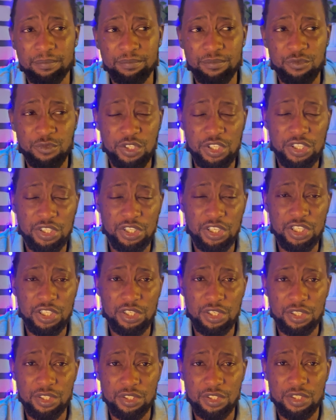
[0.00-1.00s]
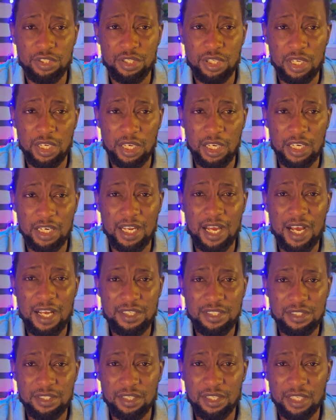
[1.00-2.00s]
decisions in
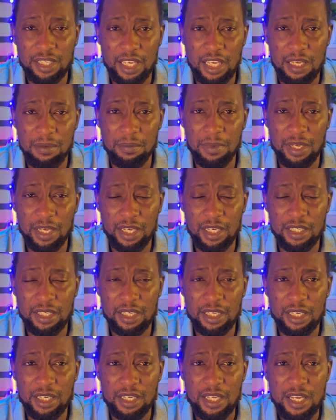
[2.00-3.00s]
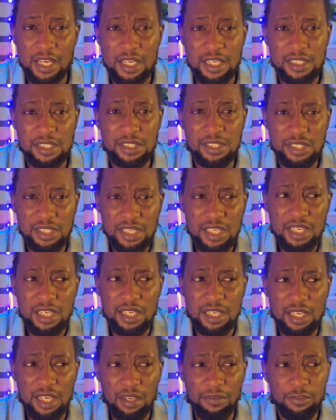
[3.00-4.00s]
Arsenal game and
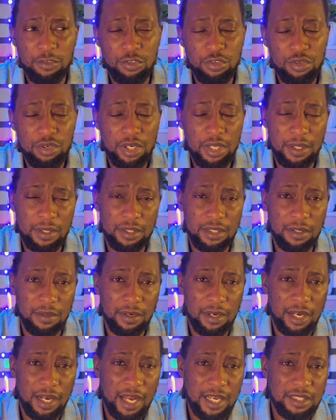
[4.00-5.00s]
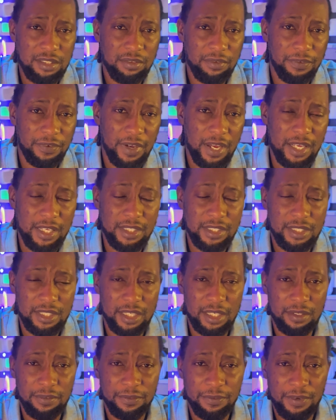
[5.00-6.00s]
see if truly the Arsenal fans
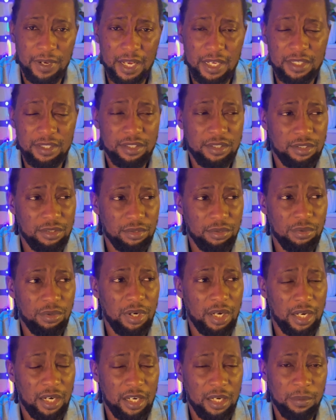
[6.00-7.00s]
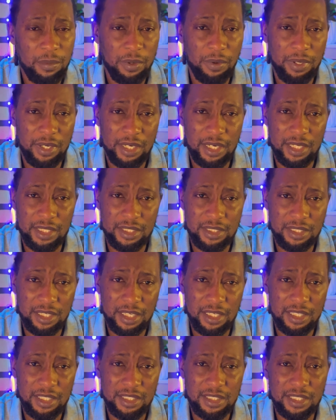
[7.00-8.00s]
and fans who are clamoring that
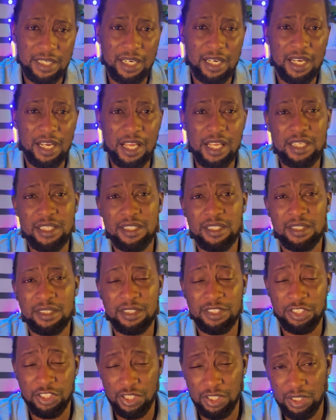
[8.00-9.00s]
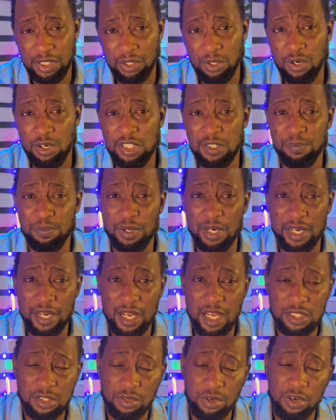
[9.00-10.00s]
saying that he has an agenda or is
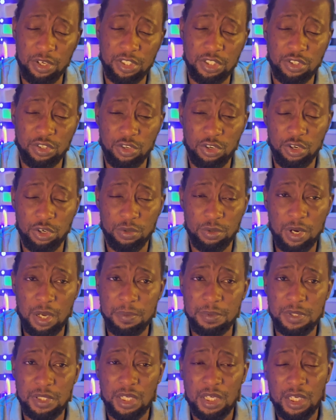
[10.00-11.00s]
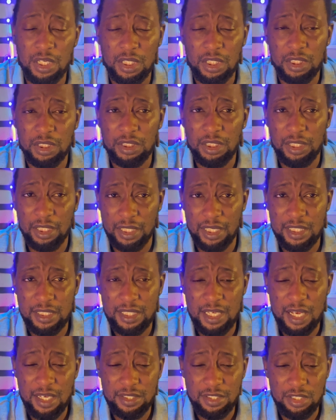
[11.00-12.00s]
biased or is corrupt
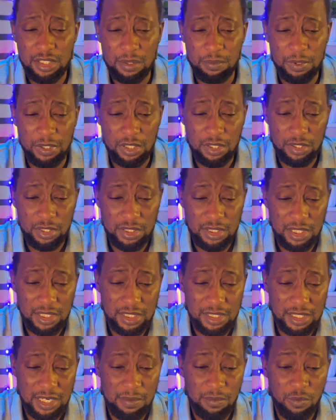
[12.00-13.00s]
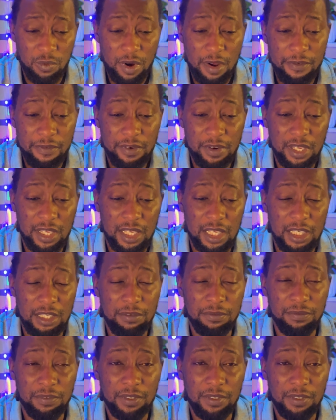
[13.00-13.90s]
against Arsenal, because this same referee gave